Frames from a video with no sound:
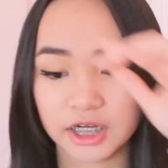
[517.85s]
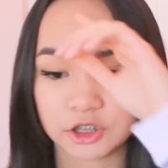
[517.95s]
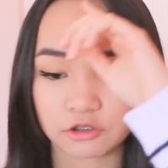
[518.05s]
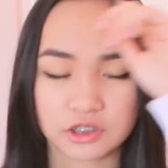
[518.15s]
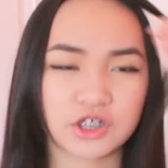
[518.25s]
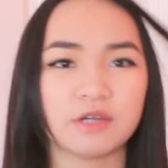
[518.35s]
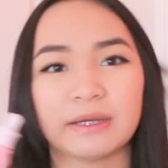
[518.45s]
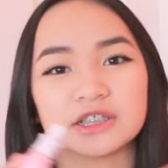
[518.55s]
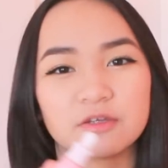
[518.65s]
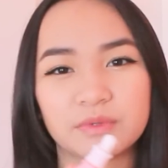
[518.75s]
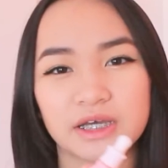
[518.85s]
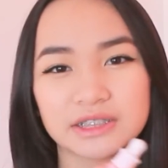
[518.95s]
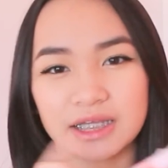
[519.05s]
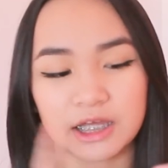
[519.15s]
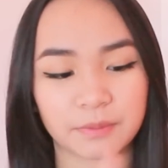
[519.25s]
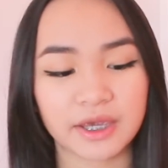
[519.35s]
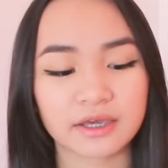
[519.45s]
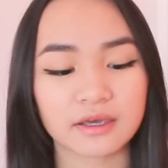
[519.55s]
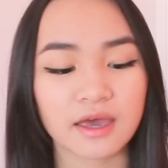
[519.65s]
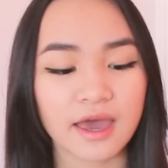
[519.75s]
I chose the shade myself because I like
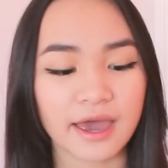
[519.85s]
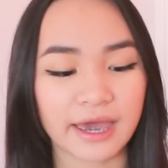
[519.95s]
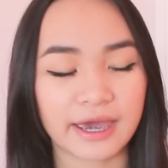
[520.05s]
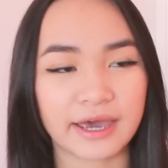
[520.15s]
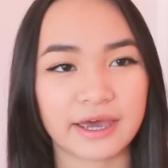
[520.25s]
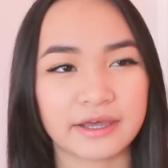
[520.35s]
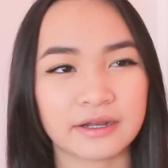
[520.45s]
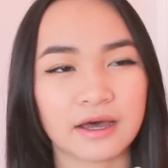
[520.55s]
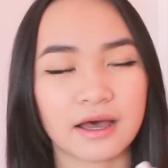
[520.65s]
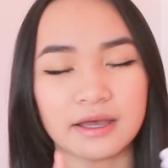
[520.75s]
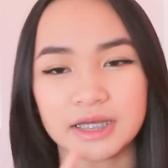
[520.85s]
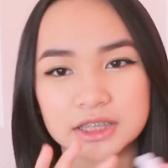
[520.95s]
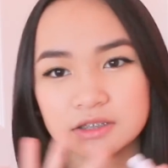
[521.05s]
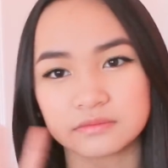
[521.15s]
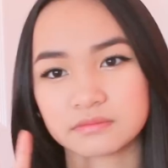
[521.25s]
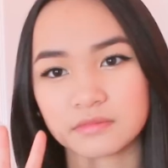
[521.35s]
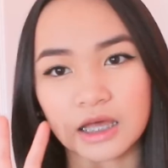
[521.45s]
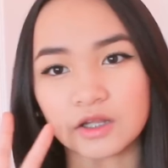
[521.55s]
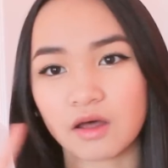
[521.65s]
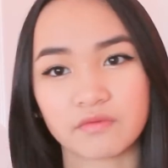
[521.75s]
pink, and it's
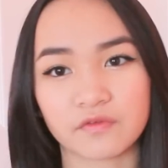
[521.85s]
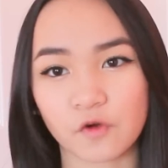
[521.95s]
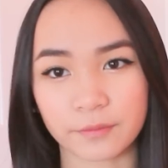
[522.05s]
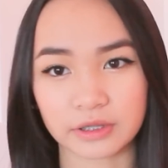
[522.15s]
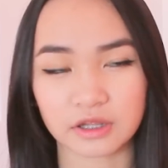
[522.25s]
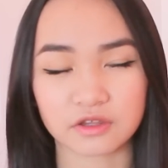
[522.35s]
I love the formula.